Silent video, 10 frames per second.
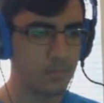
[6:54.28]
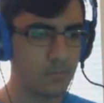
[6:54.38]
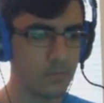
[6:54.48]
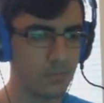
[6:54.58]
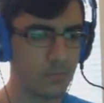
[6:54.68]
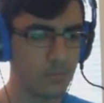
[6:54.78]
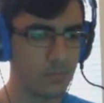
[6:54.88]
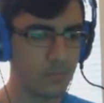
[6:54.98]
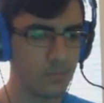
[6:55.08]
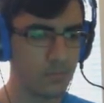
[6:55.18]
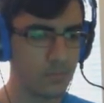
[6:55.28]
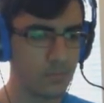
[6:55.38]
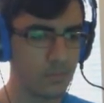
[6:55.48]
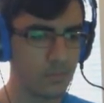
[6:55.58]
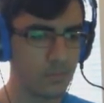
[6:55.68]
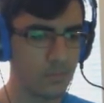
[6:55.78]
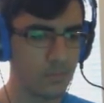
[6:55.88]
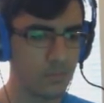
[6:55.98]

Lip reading: Nothing is said.